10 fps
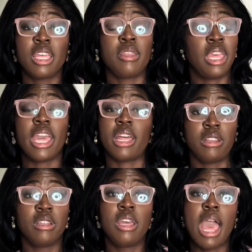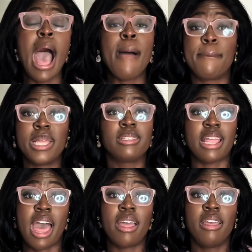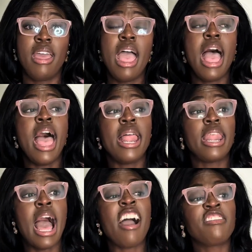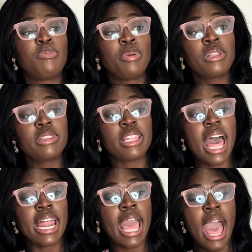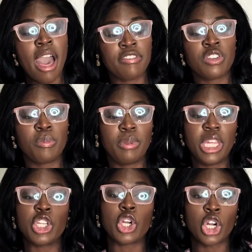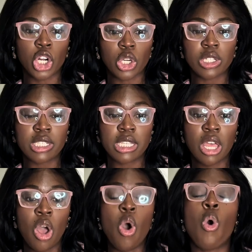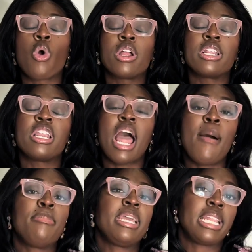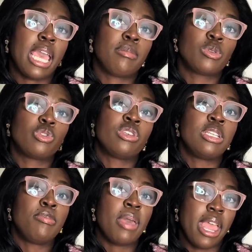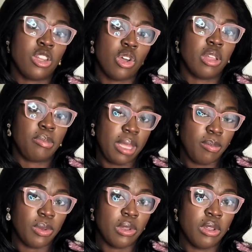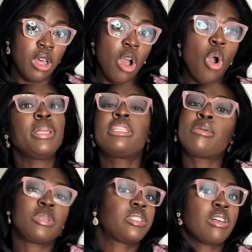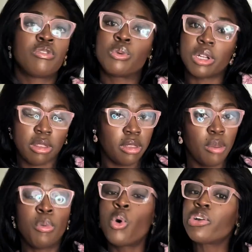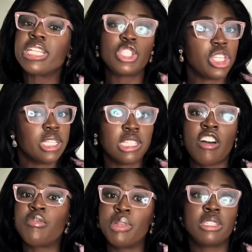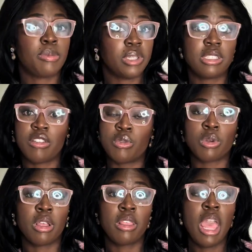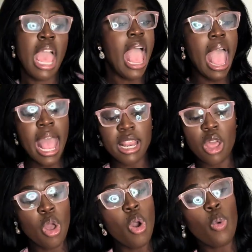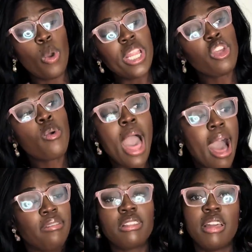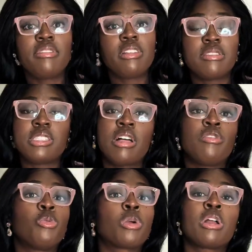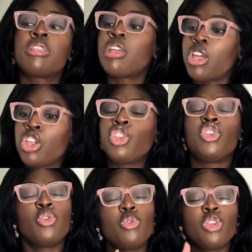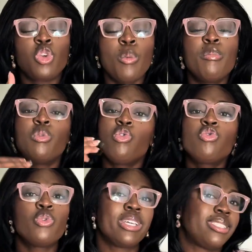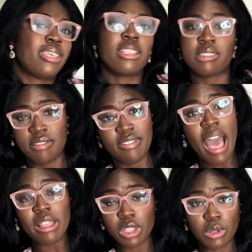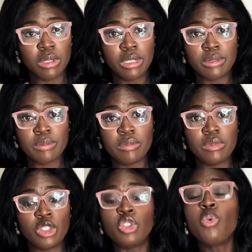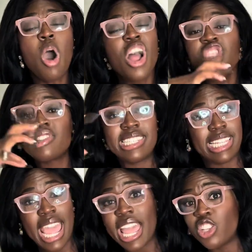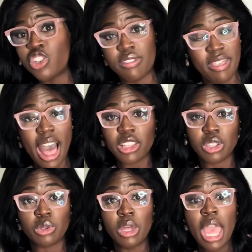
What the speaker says: yeah, I built that. And I've built that after being hurt or not being able to depend on people. Build up your self-worth. Pour into yourself, build up your self-worth. And when you have a level of self-worth, you move with a sense of value. You understand your value.